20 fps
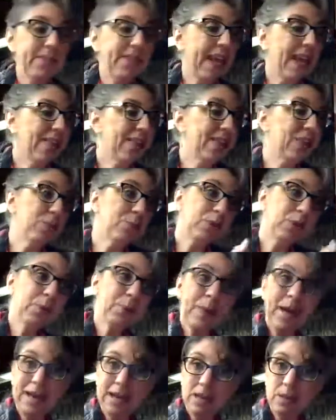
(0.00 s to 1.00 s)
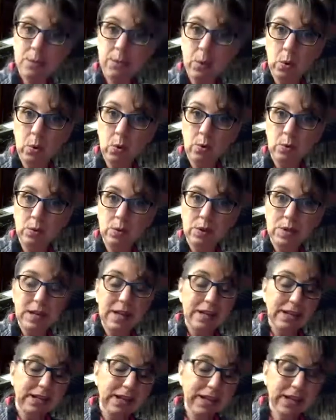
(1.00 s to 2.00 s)
and then you put it back in the bowl,
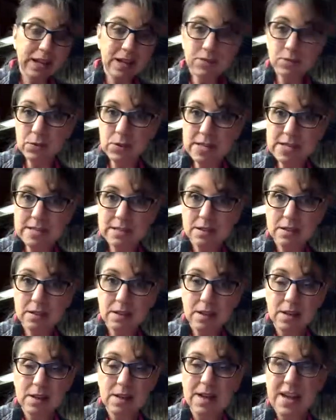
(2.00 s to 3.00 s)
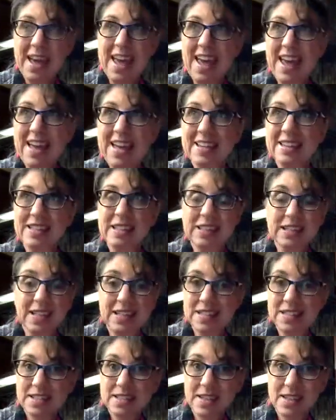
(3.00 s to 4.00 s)
cover it, and
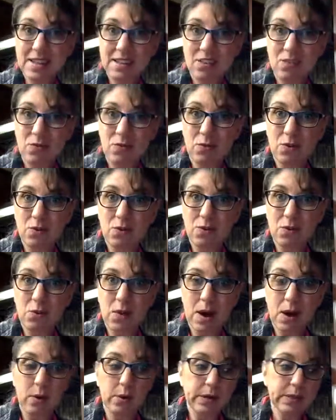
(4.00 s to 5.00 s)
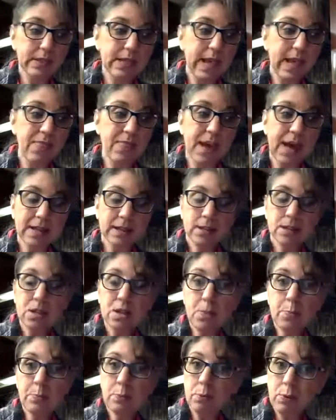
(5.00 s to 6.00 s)
let it sit for a few hours. And that's
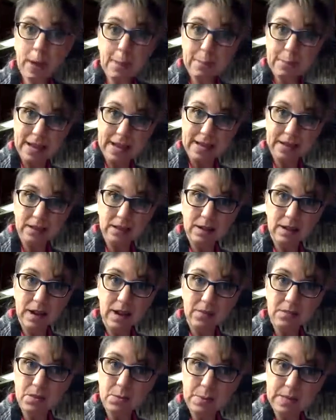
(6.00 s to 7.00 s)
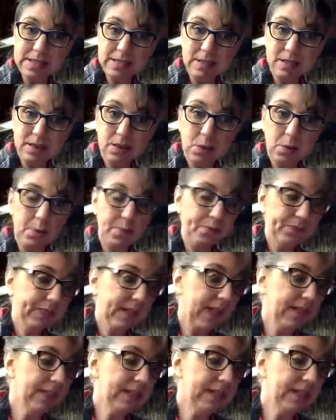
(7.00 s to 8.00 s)
the prepping of the pizza dough.
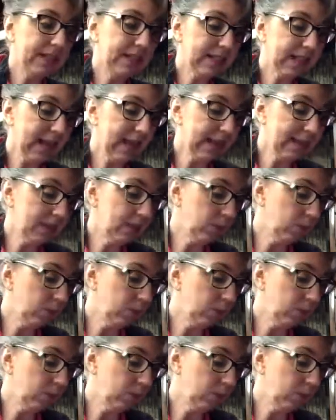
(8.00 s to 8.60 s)
And then tonight,